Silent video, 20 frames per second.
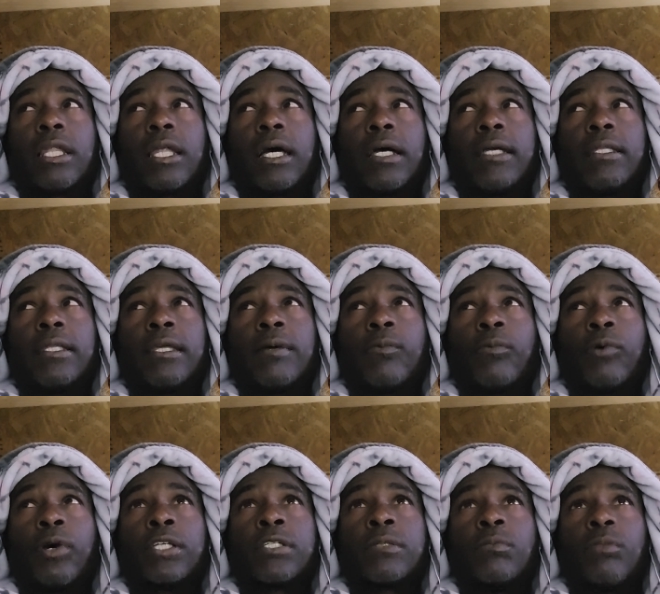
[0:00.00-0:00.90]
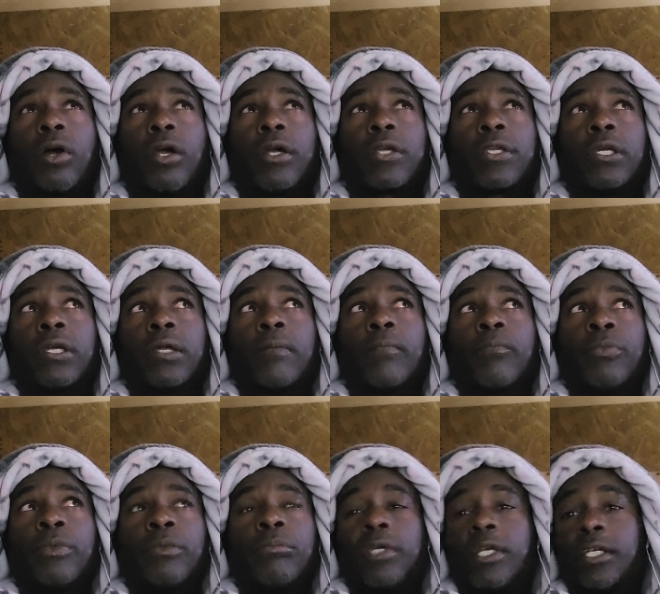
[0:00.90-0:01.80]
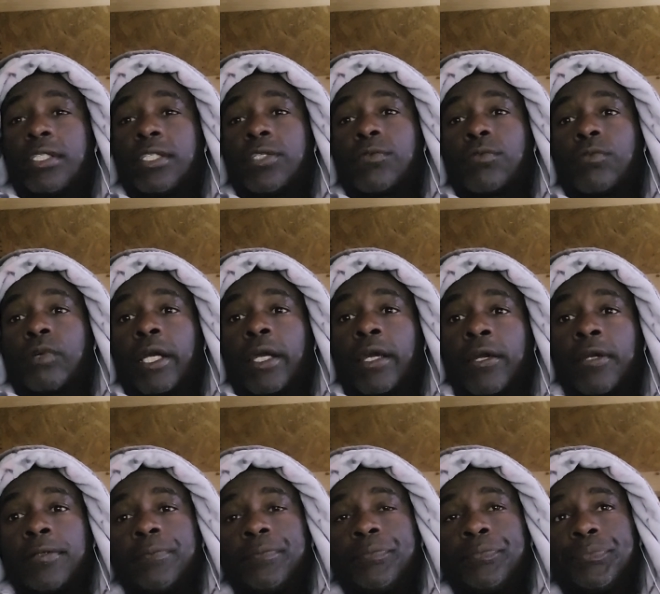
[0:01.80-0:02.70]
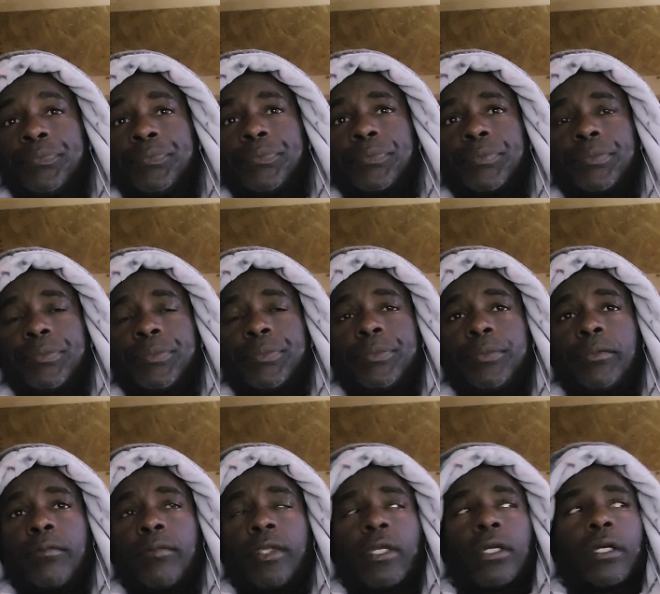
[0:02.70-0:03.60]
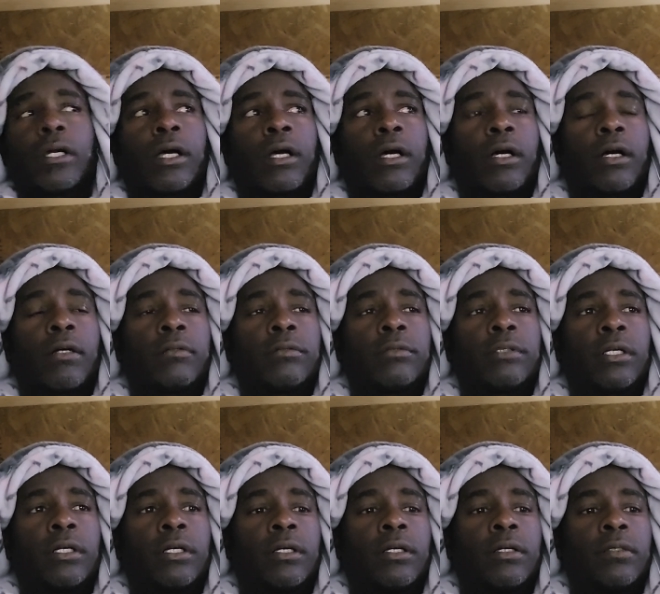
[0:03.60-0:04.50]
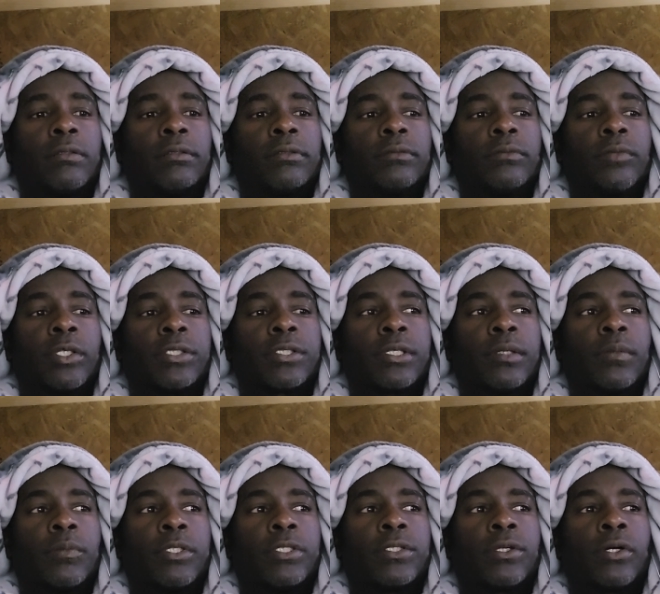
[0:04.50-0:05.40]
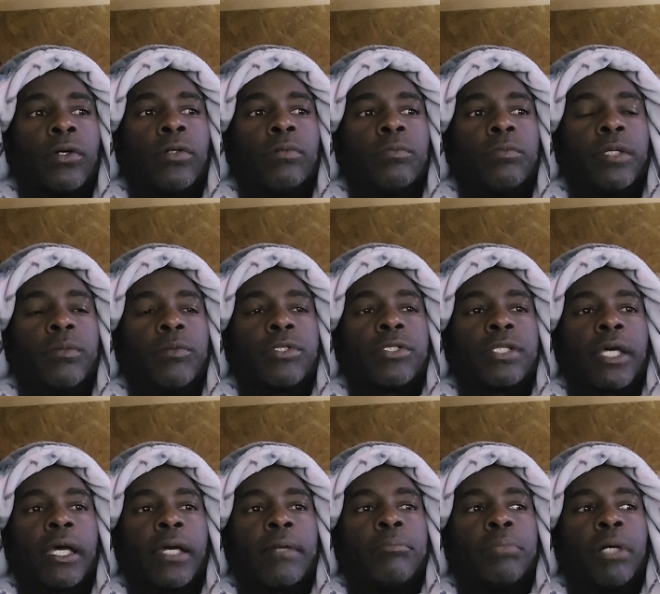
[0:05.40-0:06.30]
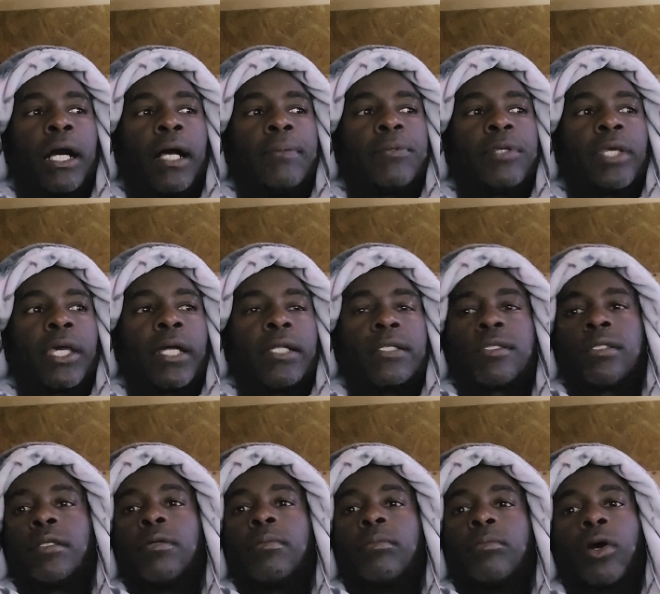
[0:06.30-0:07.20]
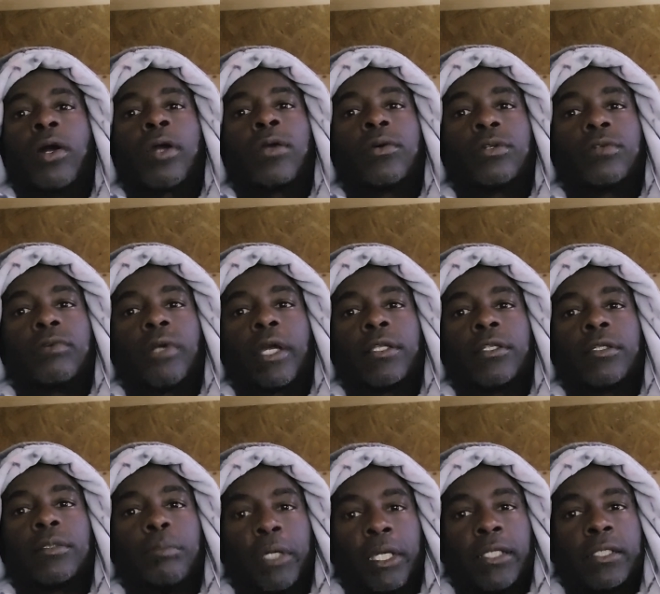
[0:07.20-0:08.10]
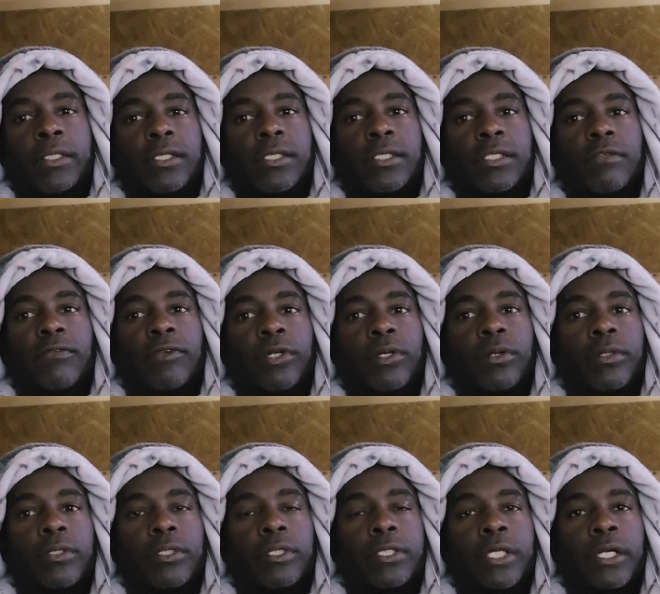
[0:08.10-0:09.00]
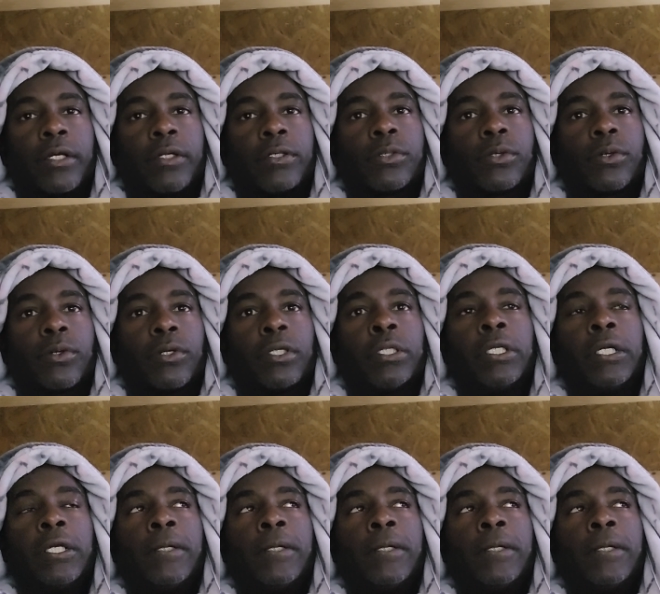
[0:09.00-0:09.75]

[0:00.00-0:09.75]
lion that was marking because it's rare. What someone told me was that bobcats, they'll mark on a regular basis if you're on their territory.